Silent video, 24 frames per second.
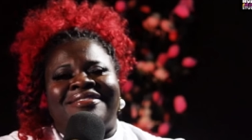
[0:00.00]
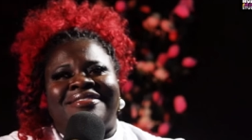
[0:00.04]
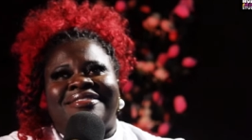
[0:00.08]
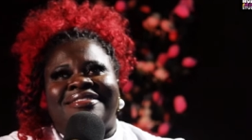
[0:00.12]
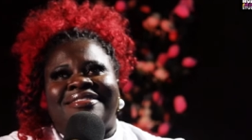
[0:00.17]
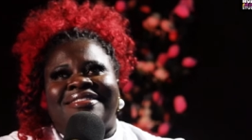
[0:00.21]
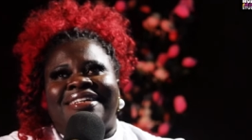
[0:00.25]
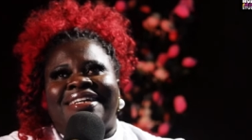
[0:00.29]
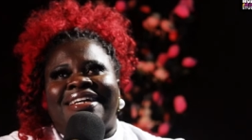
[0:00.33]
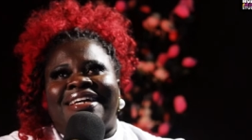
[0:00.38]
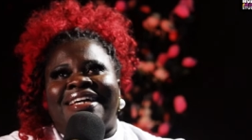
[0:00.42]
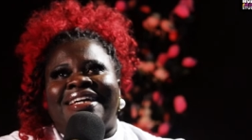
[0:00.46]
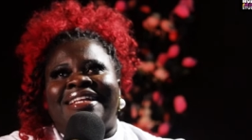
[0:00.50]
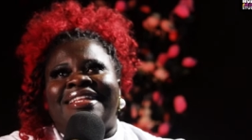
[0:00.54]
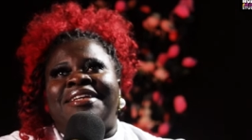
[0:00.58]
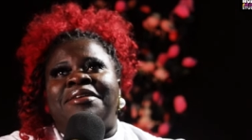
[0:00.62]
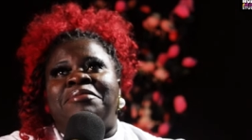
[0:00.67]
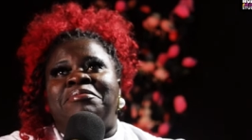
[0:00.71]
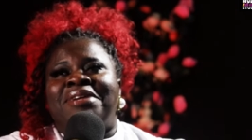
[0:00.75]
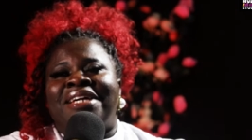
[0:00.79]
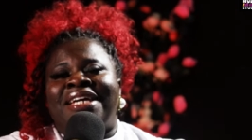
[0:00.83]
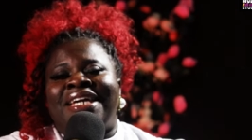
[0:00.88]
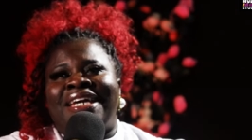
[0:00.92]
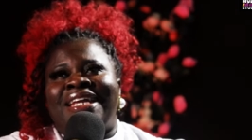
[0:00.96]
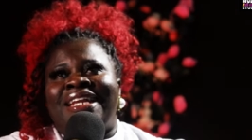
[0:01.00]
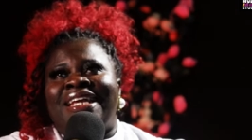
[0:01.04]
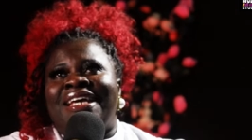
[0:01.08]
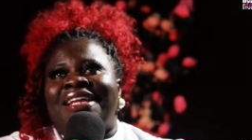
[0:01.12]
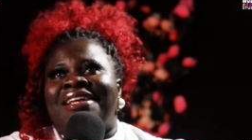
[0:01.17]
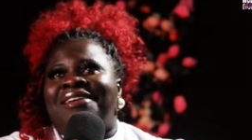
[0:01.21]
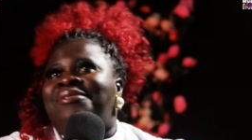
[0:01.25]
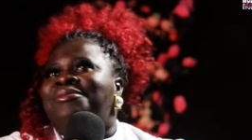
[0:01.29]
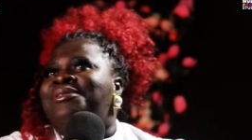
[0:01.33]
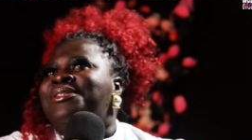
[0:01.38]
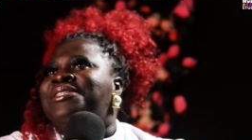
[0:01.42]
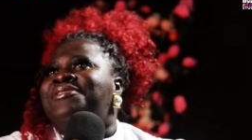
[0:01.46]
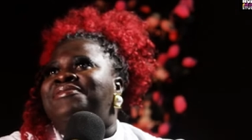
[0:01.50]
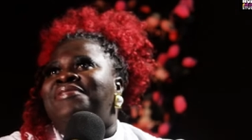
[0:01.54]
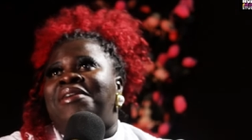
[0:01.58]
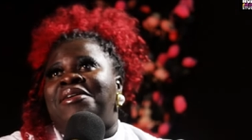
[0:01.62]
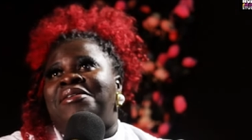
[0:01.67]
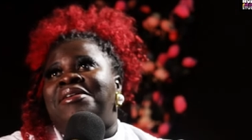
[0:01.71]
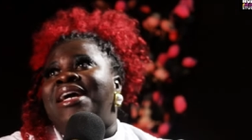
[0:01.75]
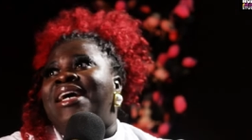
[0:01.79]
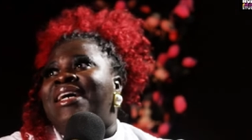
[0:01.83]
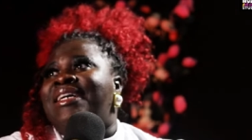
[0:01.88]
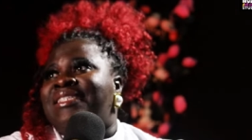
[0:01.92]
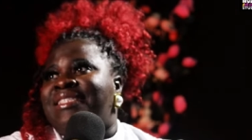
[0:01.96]
like? in the beginning, it was
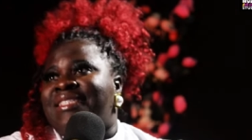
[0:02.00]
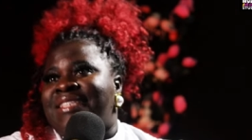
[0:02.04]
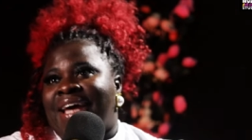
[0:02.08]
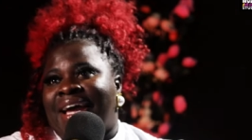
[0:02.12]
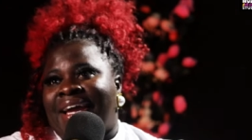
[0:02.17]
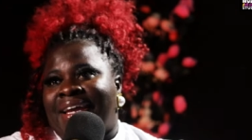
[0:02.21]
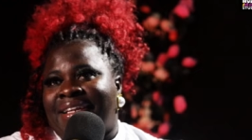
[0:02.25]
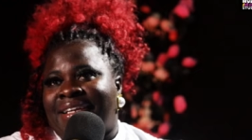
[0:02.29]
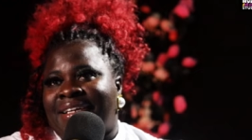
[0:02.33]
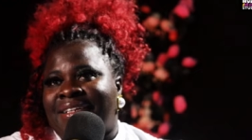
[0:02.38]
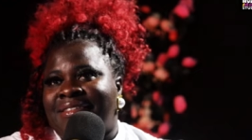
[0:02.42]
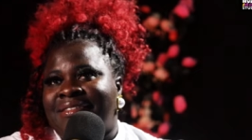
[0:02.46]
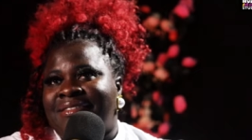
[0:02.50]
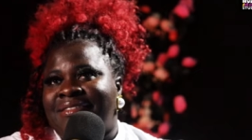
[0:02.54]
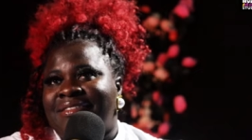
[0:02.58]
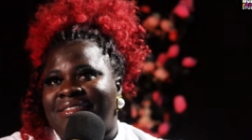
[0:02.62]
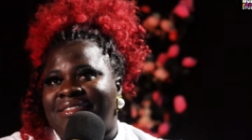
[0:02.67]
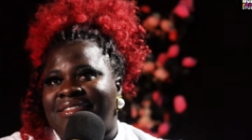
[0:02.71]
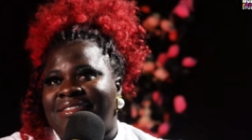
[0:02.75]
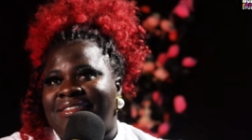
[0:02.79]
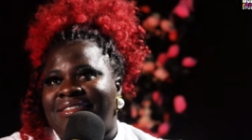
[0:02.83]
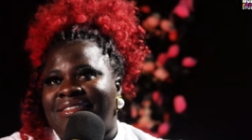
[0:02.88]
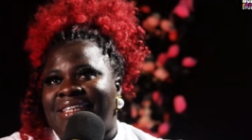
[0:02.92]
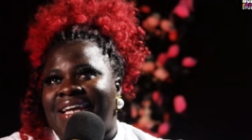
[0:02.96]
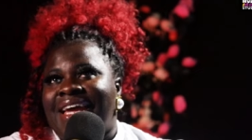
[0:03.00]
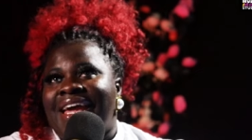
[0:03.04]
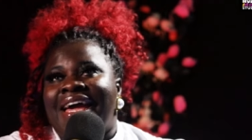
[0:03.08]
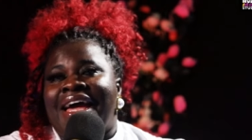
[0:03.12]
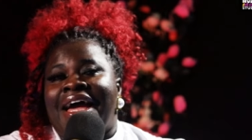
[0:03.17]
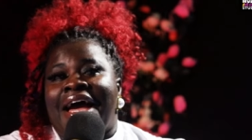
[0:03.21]
very exciting. Hmm.